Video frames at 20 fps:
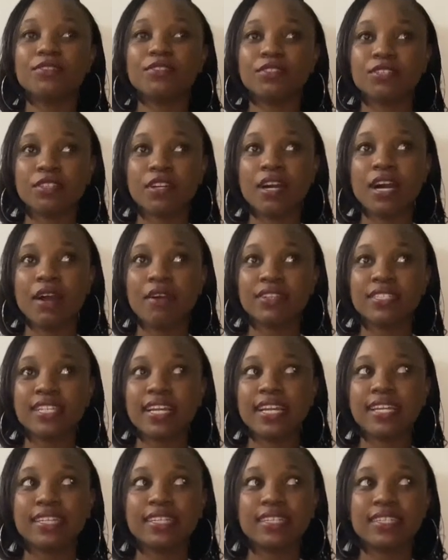It wants people
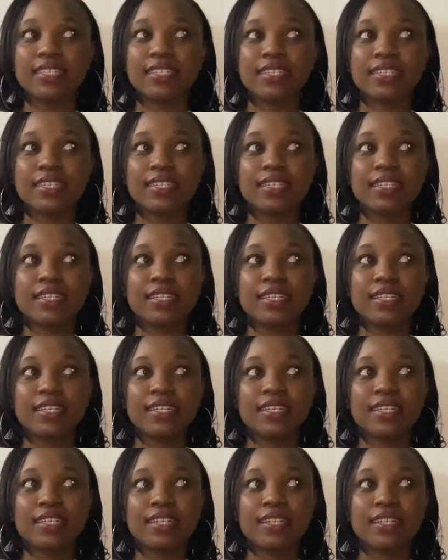to keep visiting,
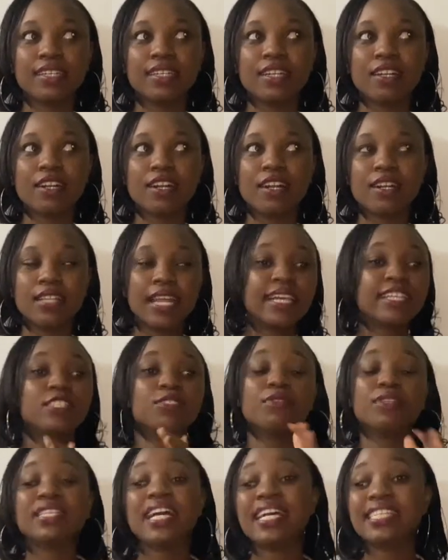you know, the search
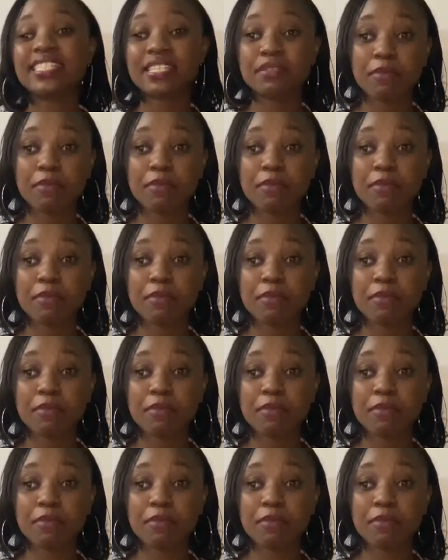engine.